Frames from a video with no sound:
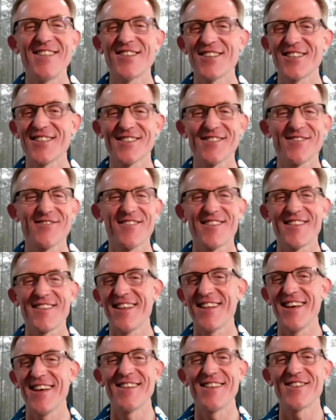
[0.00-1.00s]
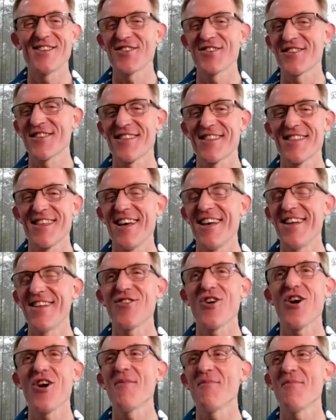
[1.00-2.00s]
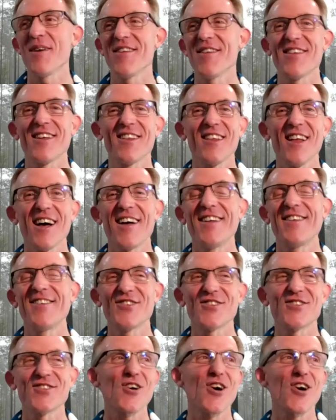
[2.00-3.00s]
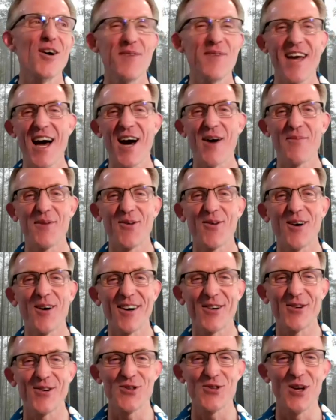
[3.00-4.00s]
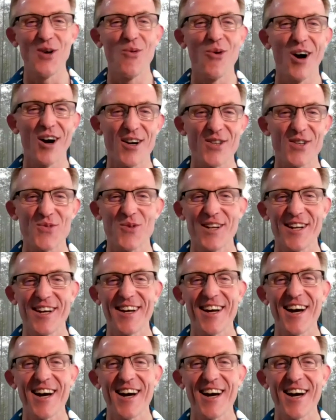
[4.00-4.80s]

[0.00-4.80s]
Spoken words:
just, it just taught me how bureaucracy works when I